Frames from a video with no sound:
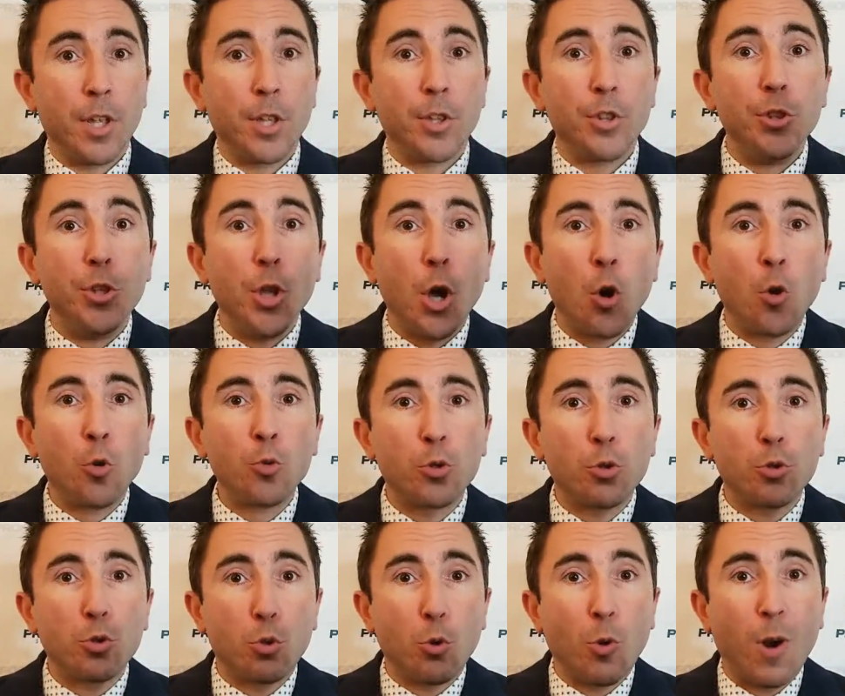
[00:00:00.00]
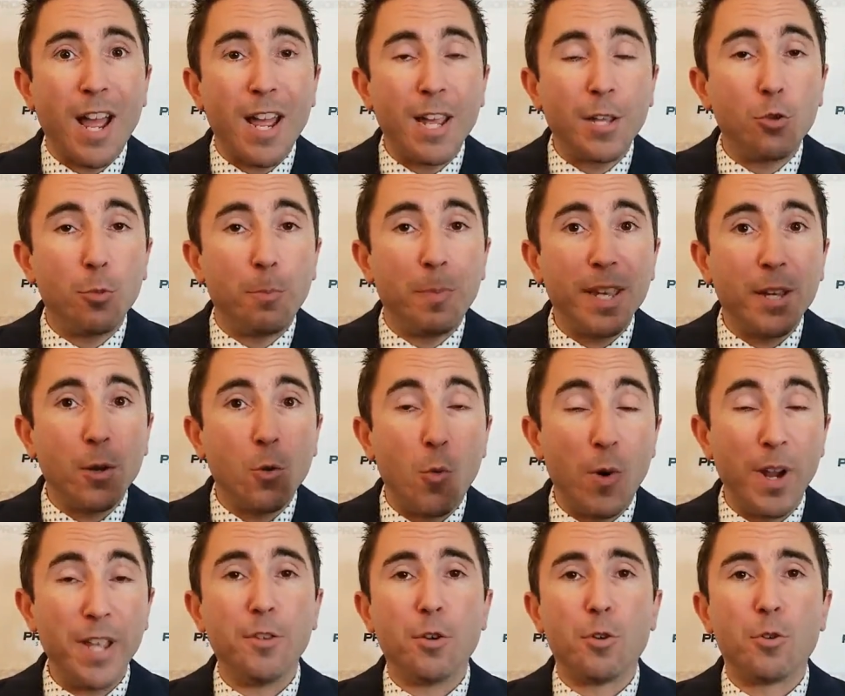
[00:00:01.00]
Don't try to pick
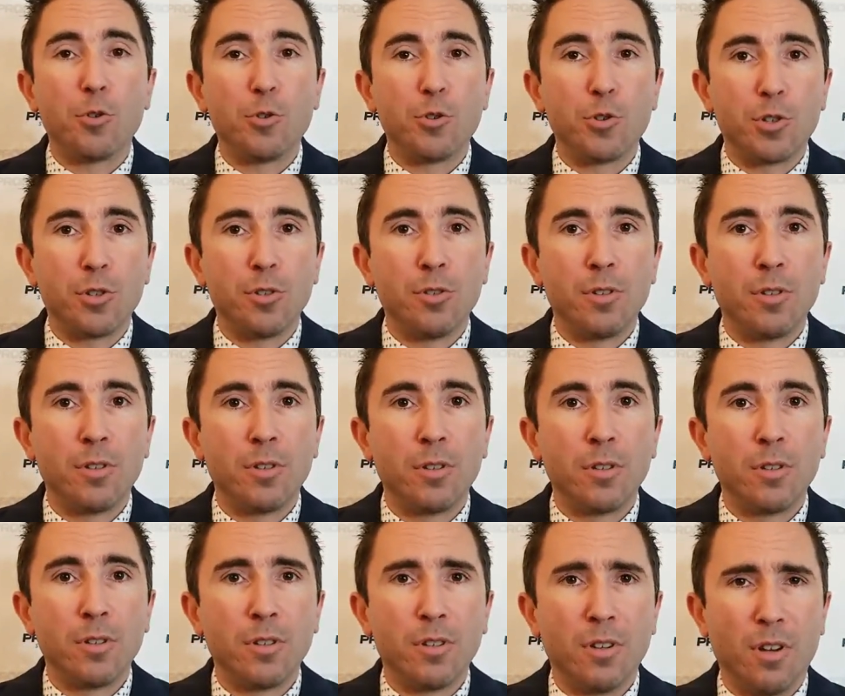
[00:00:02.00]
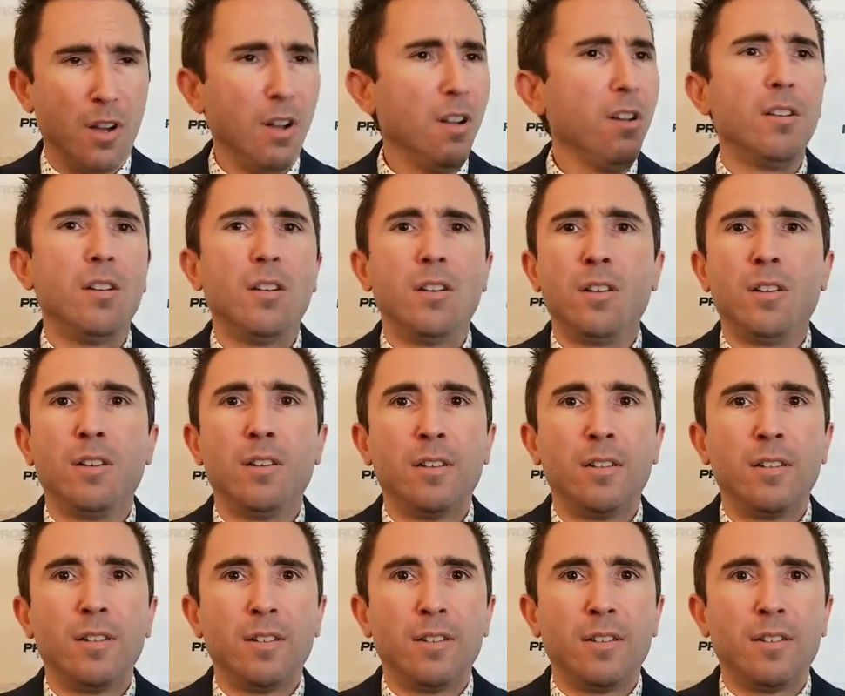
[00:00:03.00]
winners. Huh?
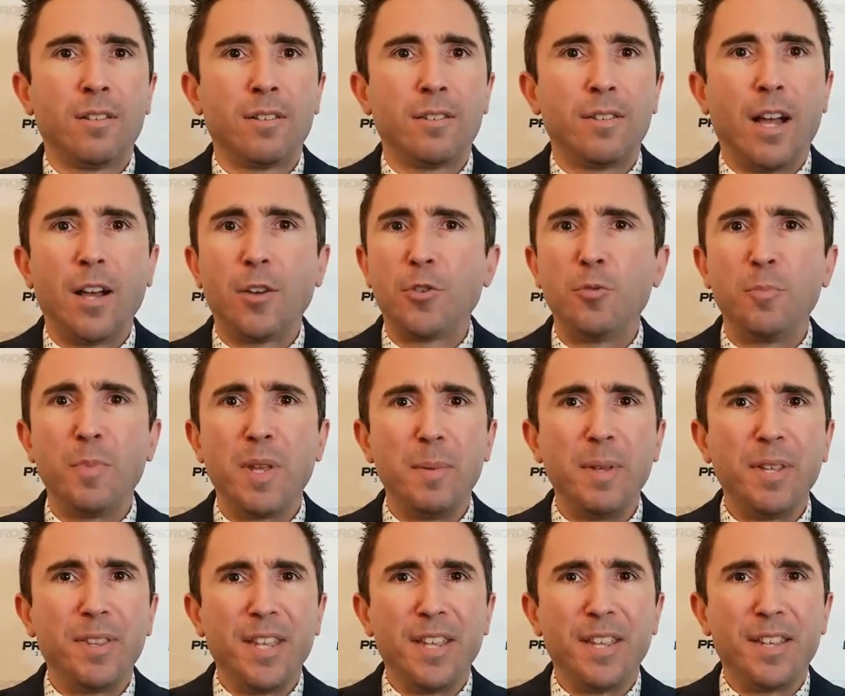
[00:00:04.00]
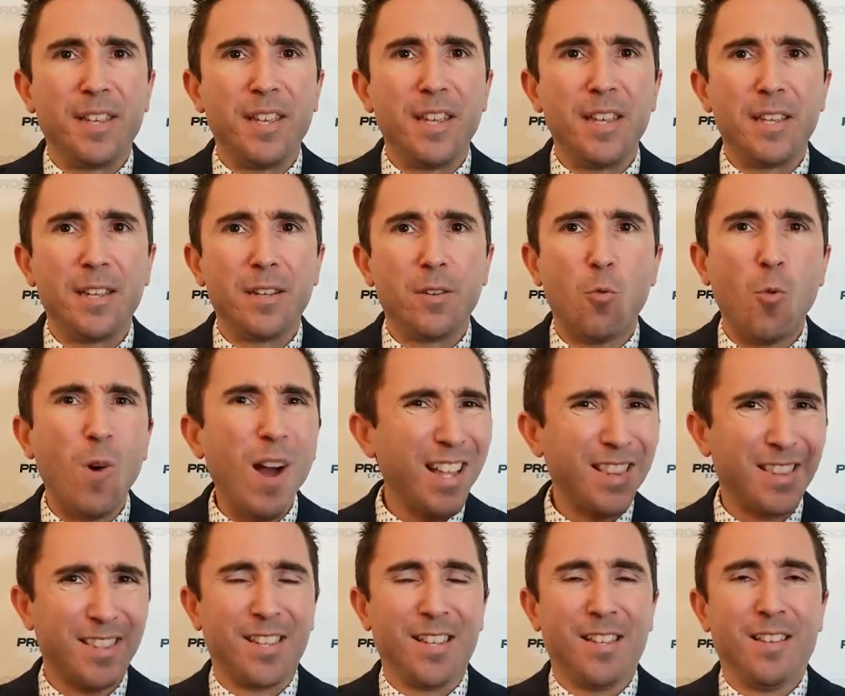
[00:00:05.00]
Now you may be thinking,
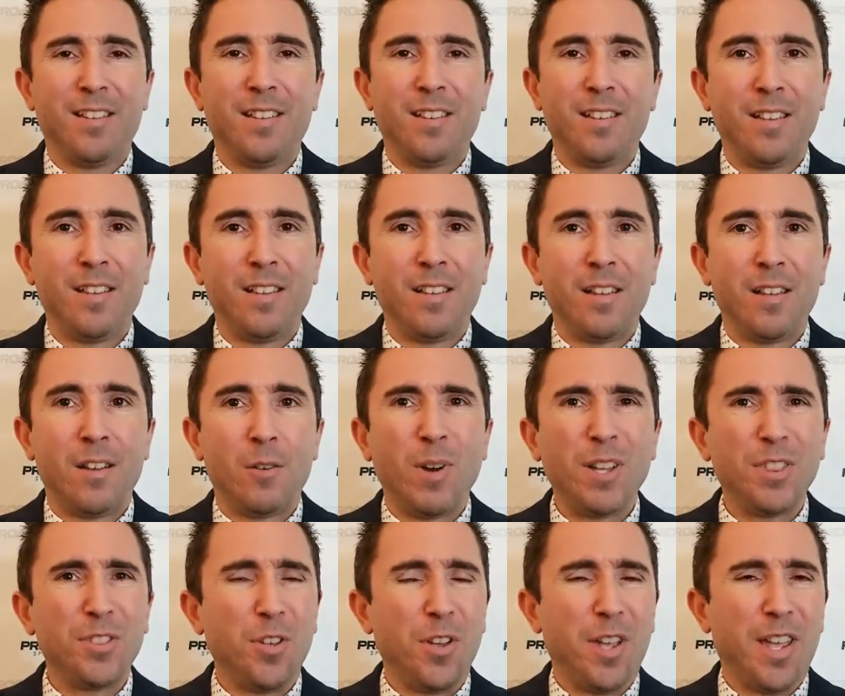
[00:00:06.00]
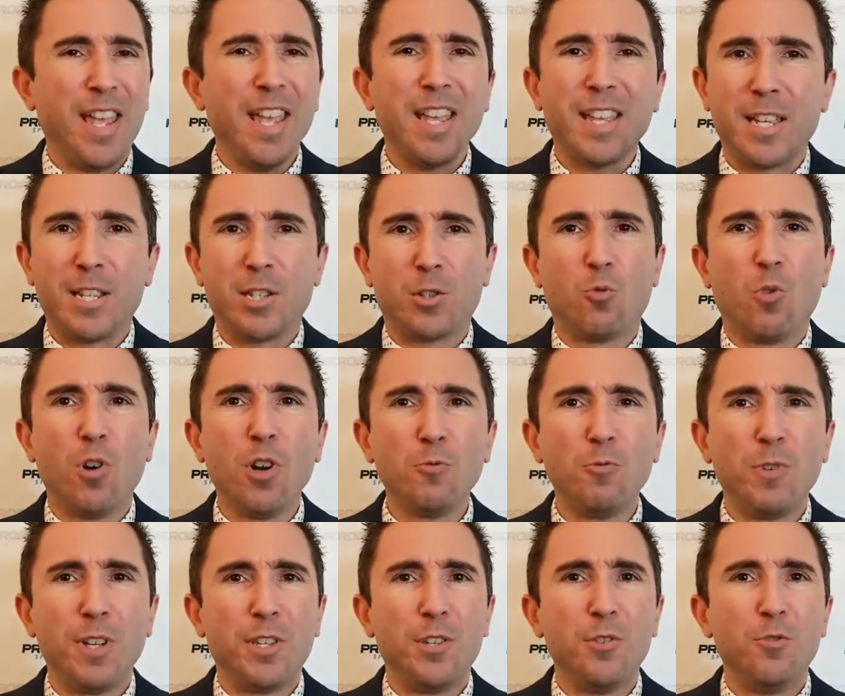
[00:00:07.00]
what? What the heck is wrong
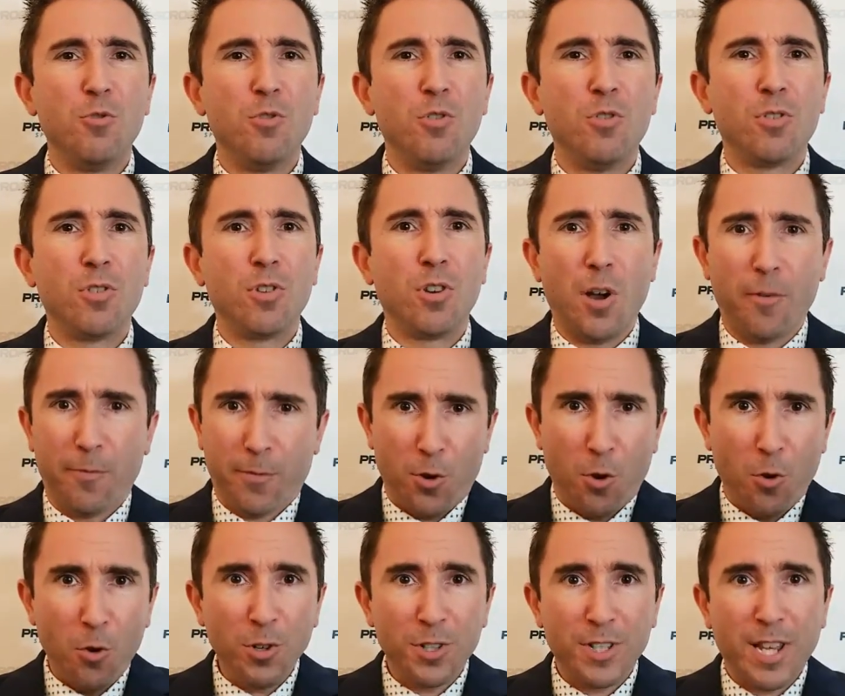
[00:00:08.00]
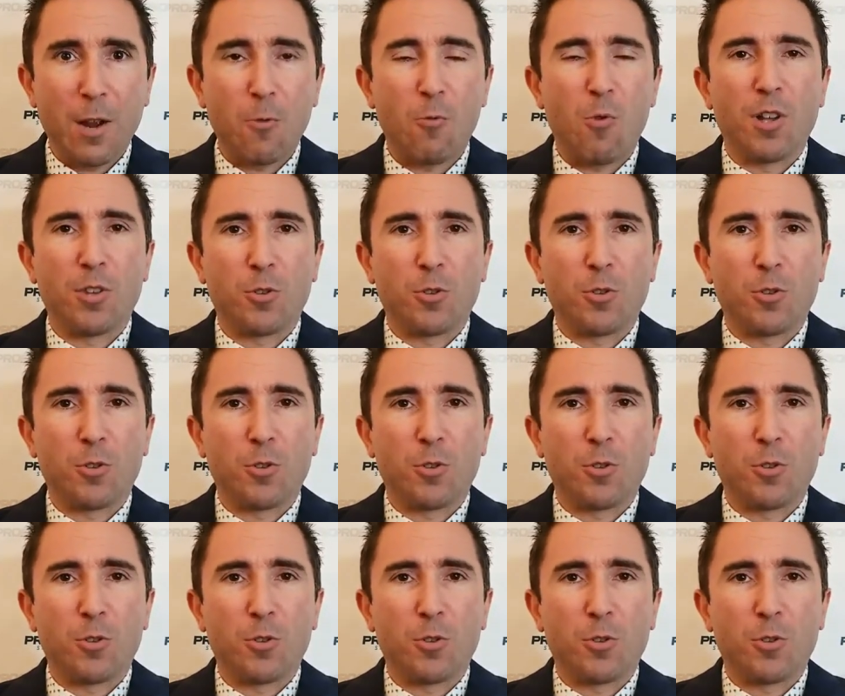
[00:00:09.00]
with you? Of course I want